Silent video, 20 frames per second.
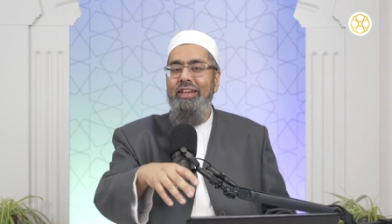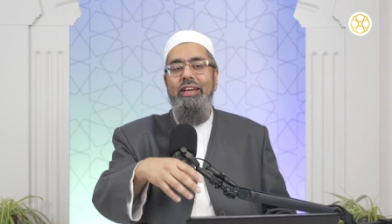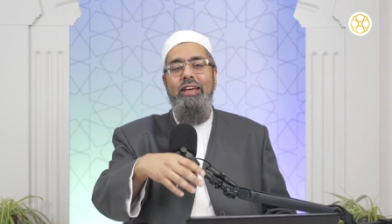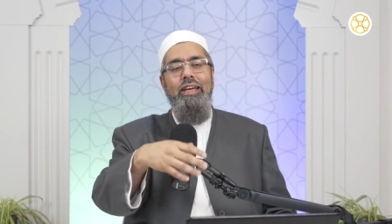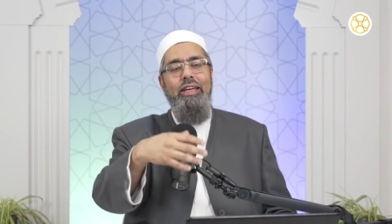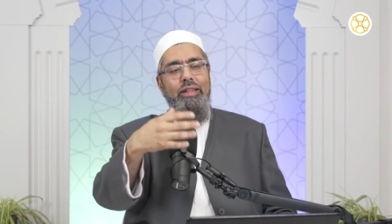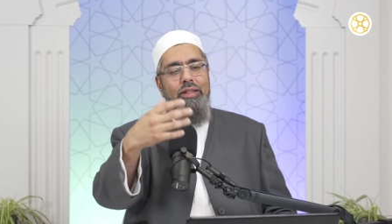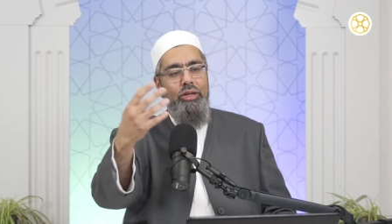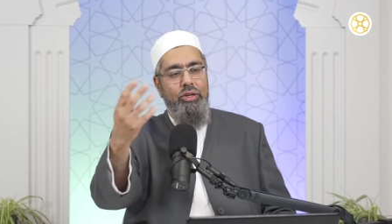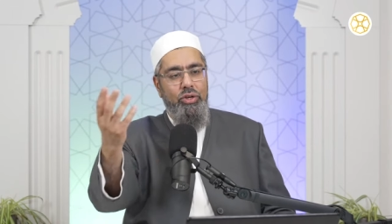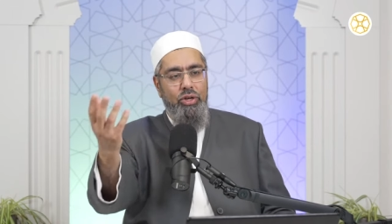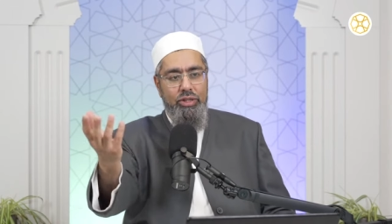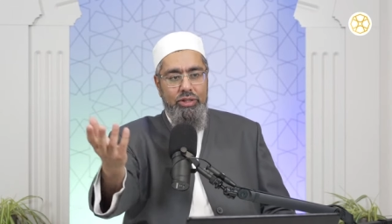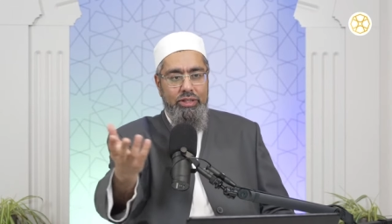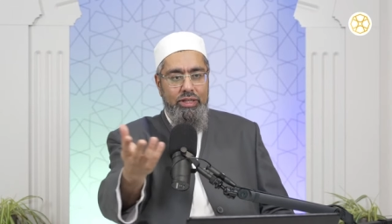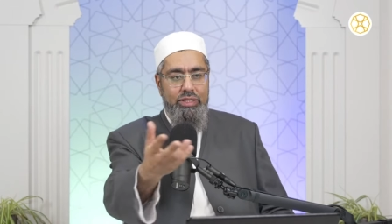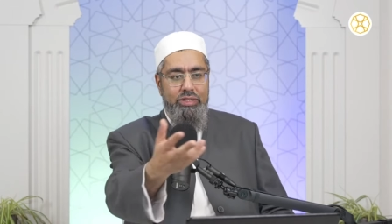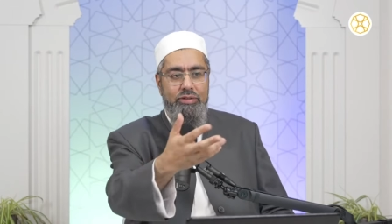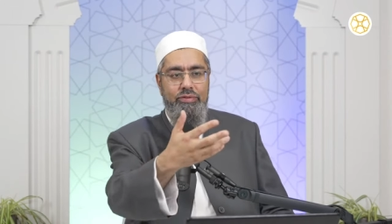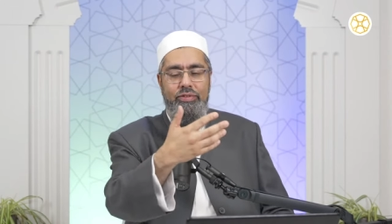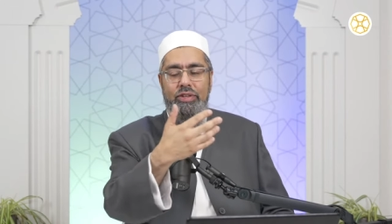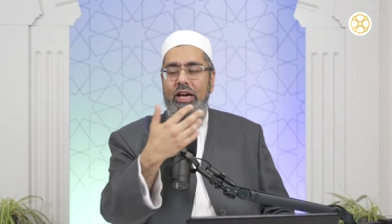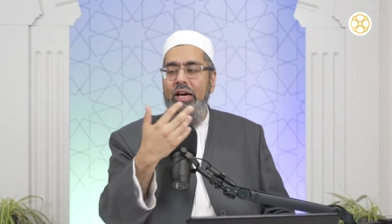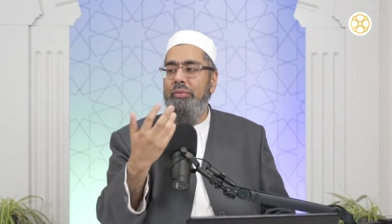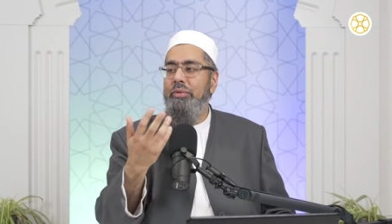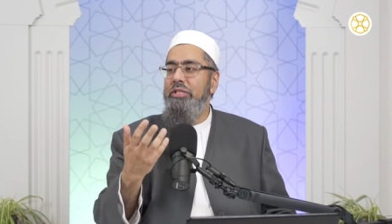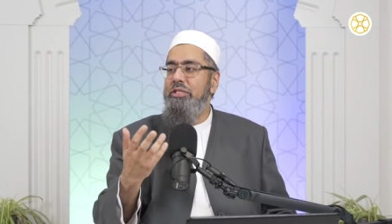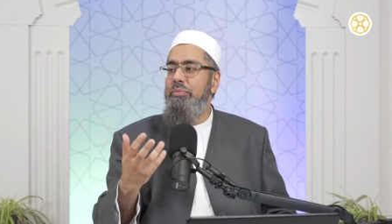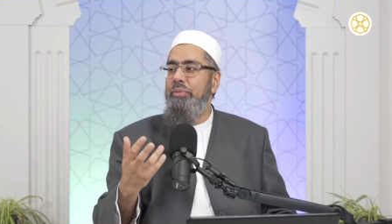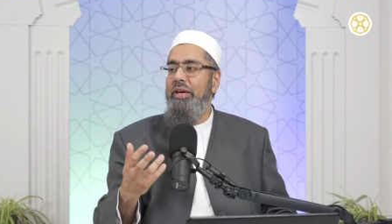in the context of time
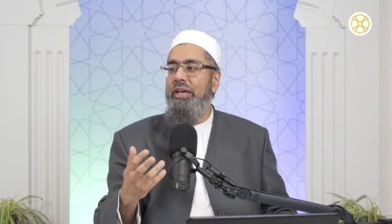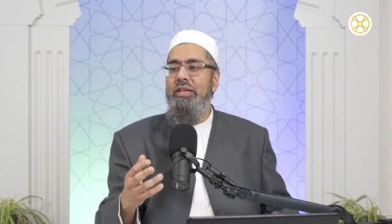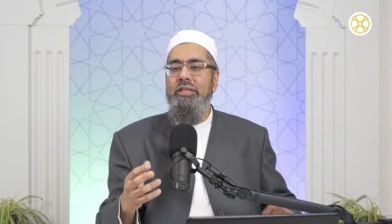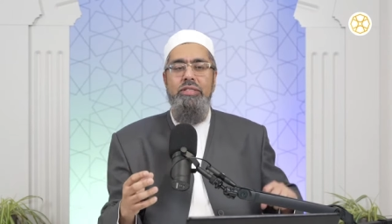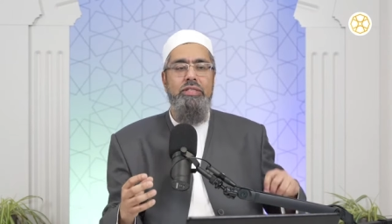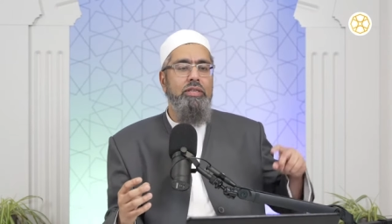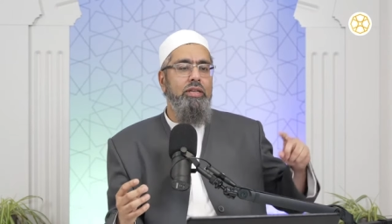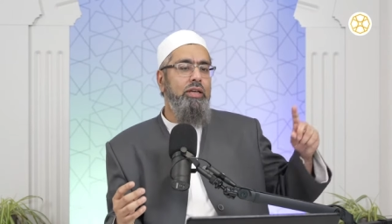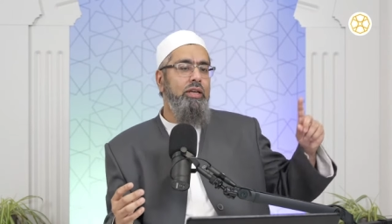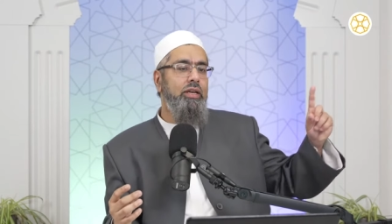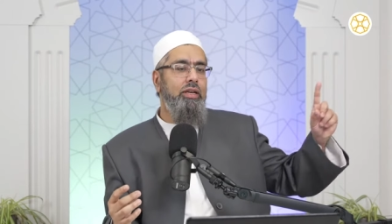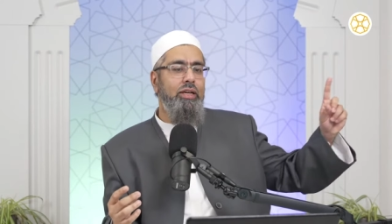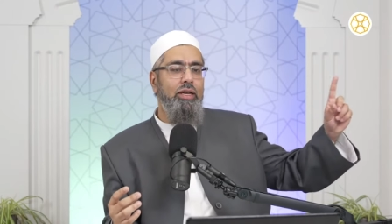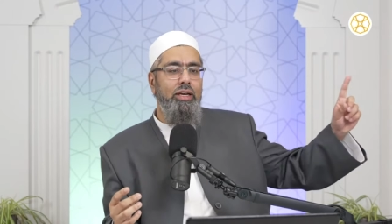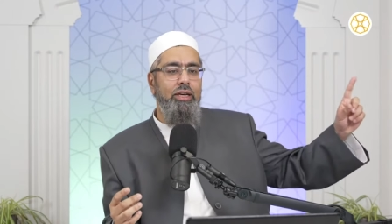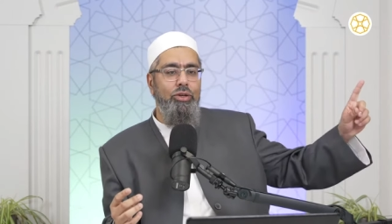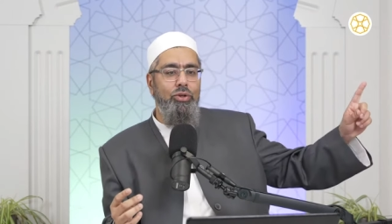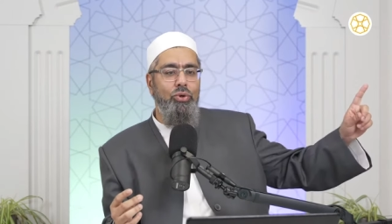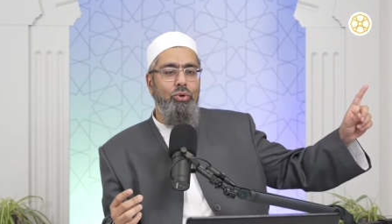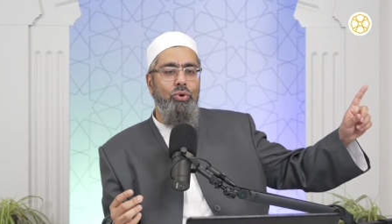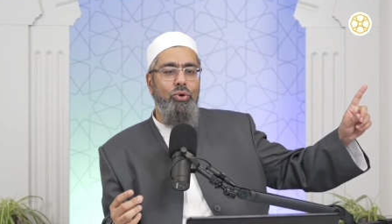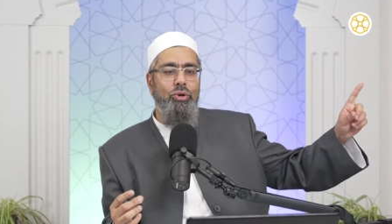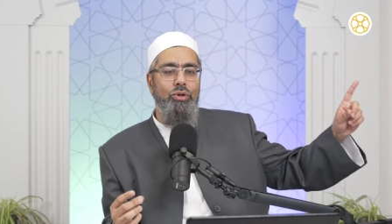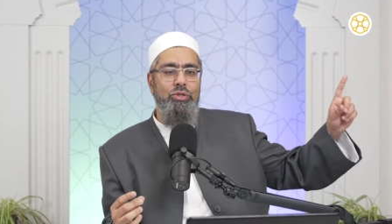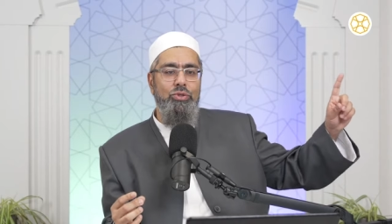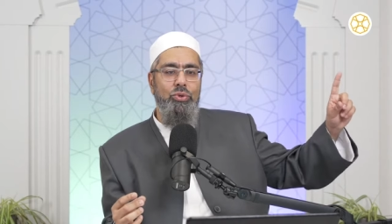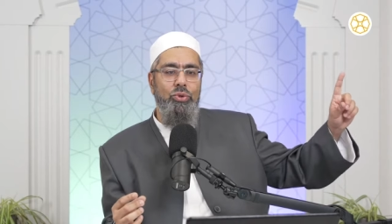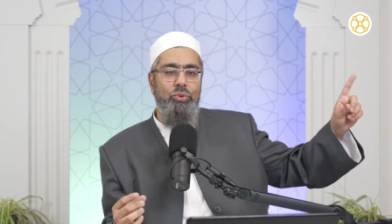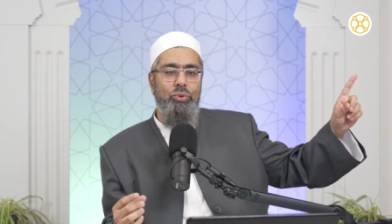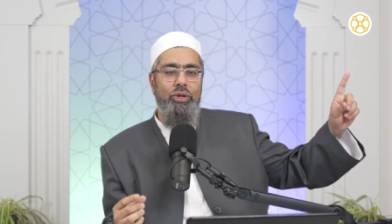and space in
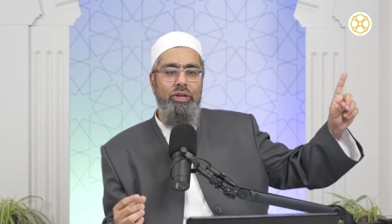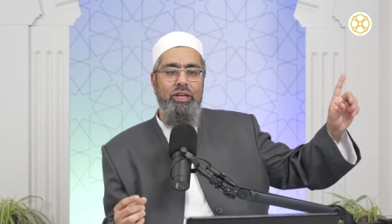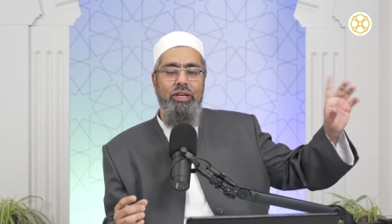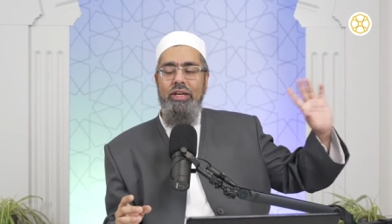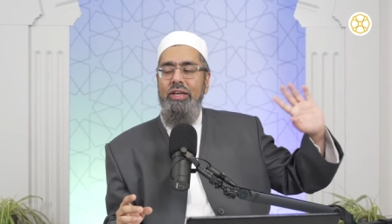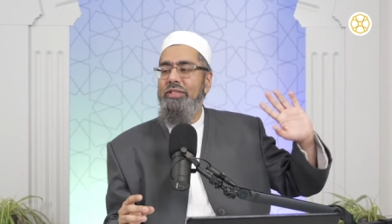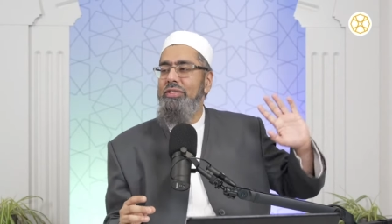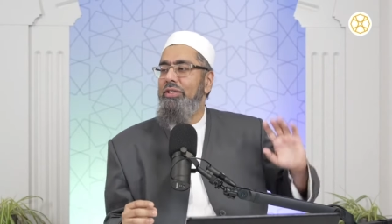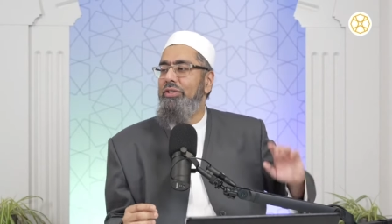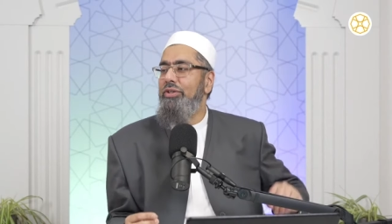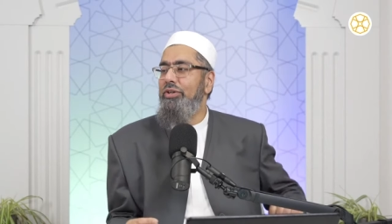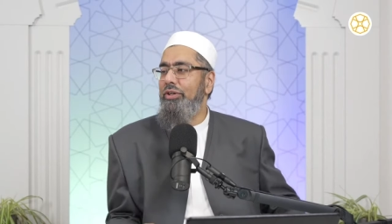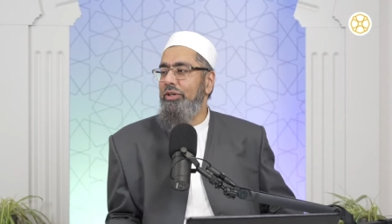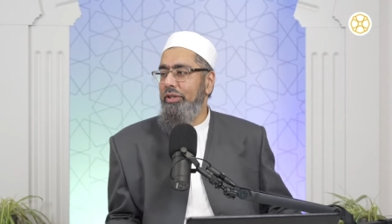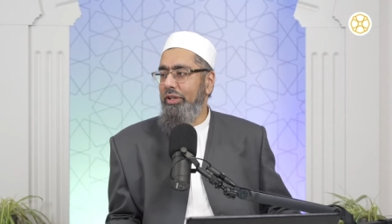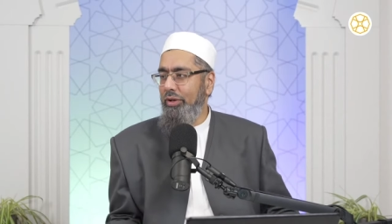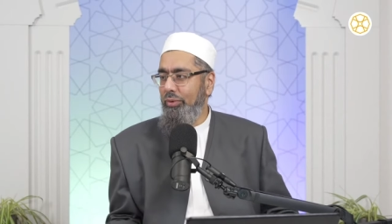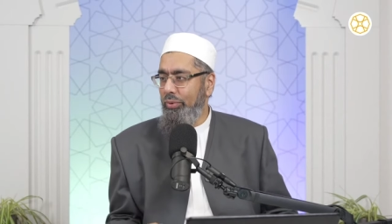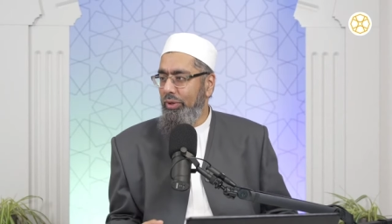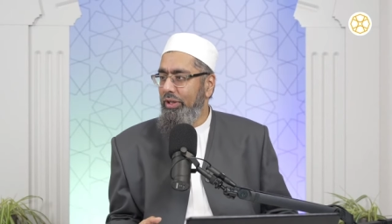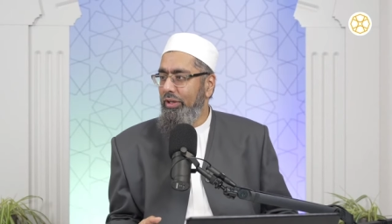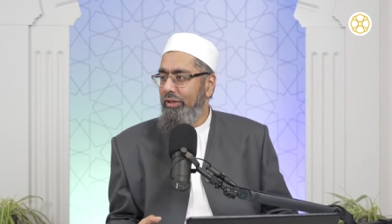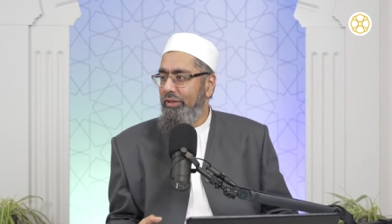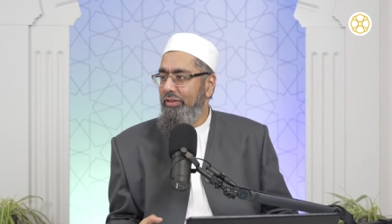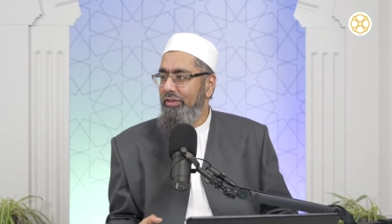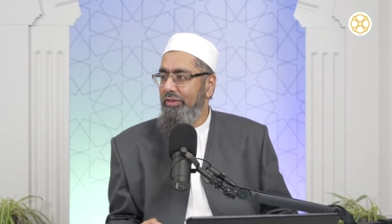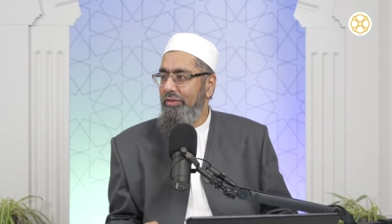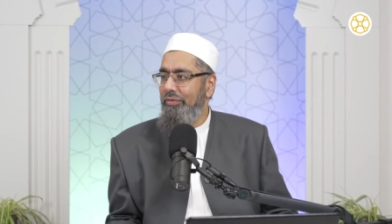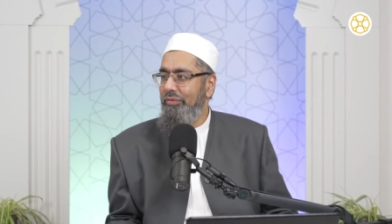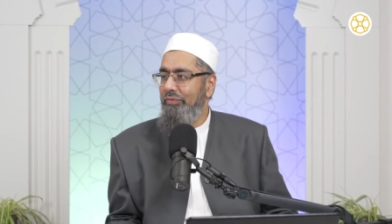accordance with what he has eternally willed,